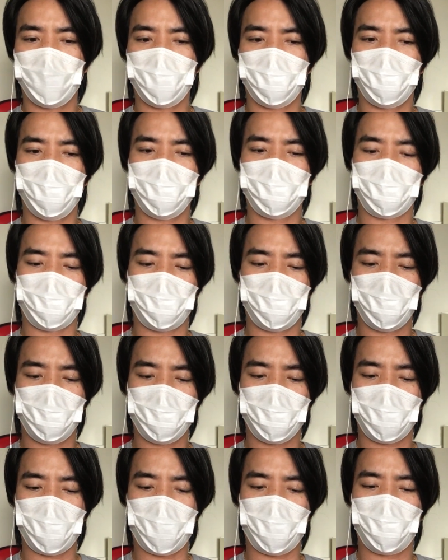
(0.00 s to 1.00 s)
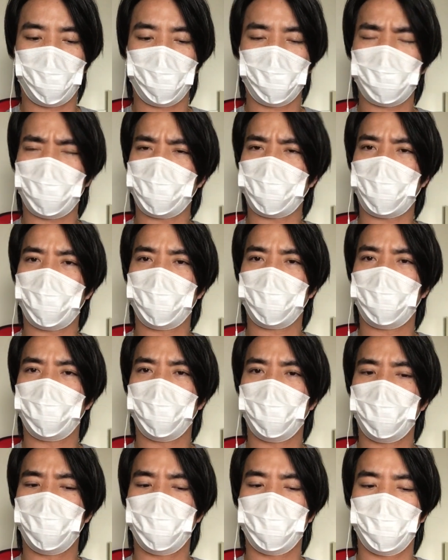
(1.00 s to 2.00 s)
Uh, it's a free one. At first, I thought it was
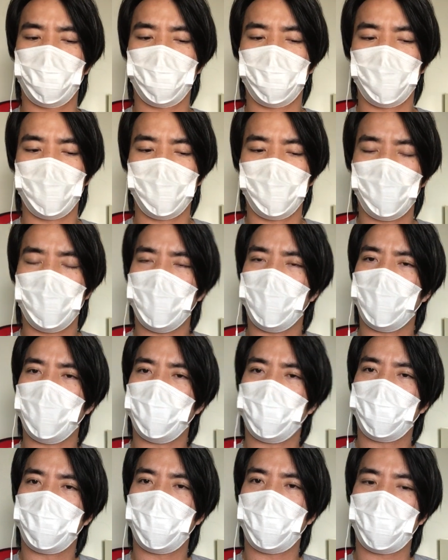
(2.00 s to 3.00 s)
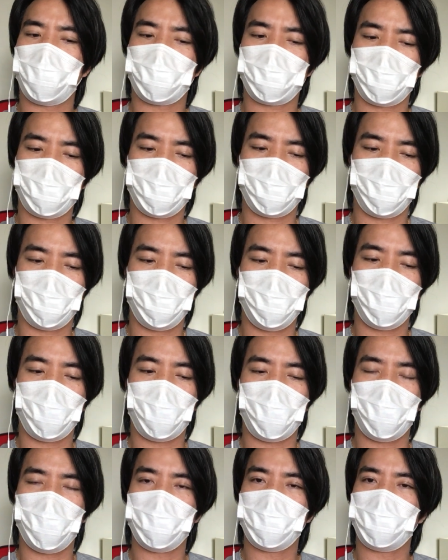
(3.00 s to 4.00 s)
pretty good, but then I start to
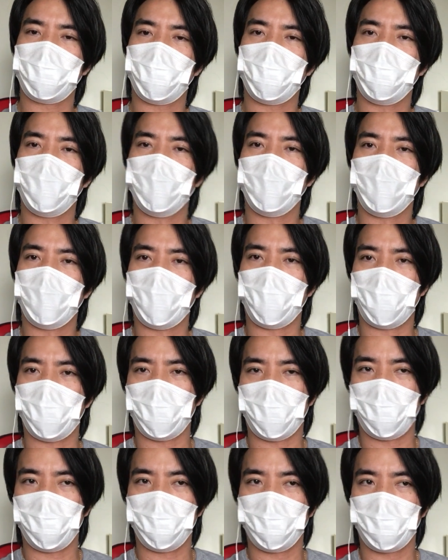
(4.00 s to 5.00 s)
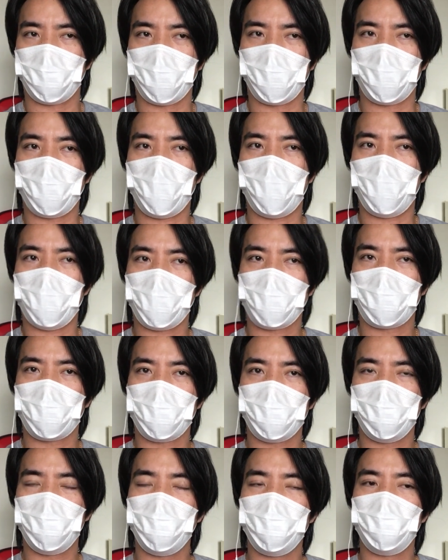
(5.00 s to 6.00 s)
realize that um, the
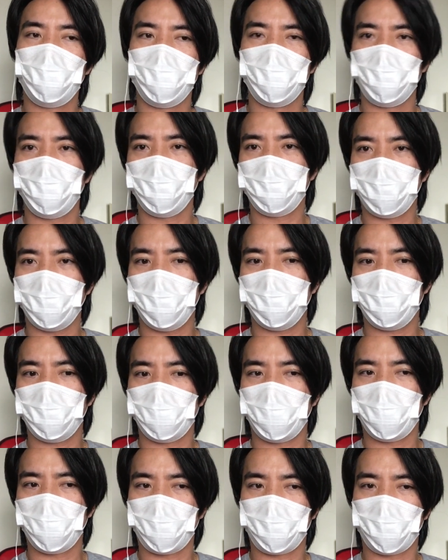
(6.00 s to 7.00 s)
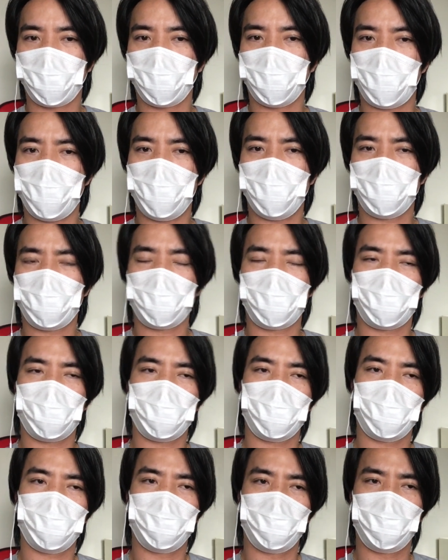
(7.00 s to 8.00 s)
longer you use it, or the
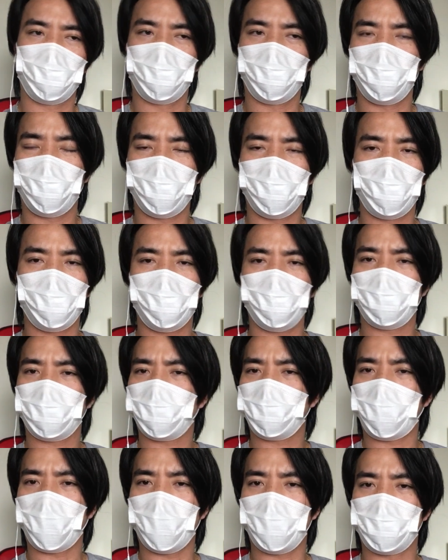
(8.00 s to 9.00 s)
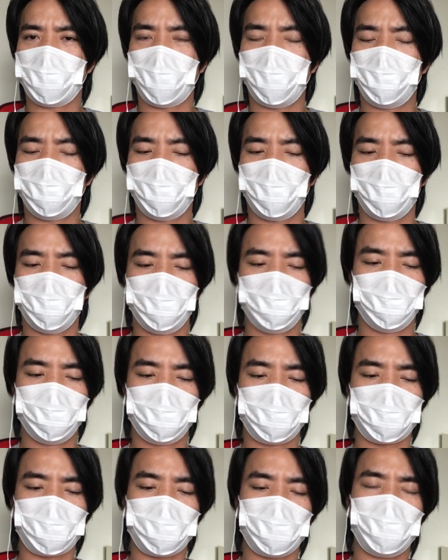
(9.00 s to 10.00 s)
longer the, the video, it's my assumption,
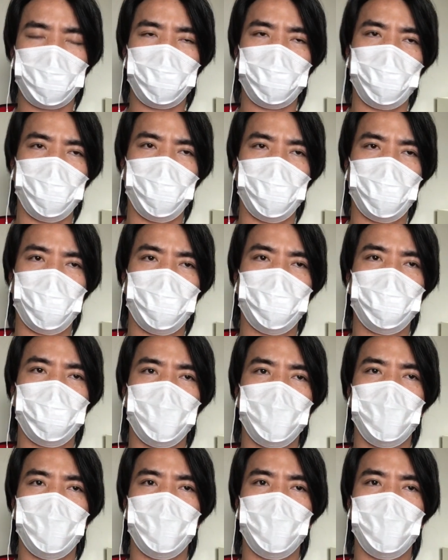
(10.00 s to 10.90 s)
um,